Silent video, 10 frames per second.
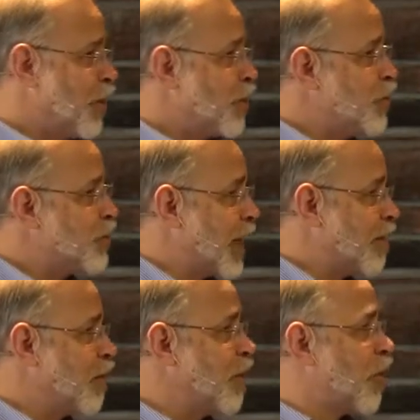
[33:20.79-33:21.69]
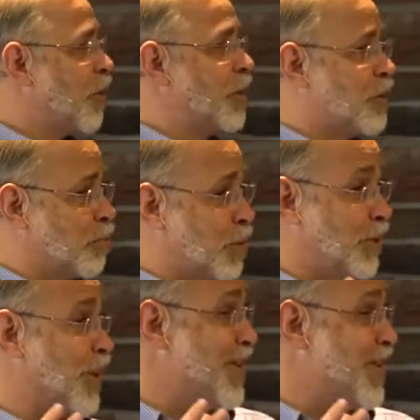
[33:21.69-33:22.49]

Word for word: who's ever going to build a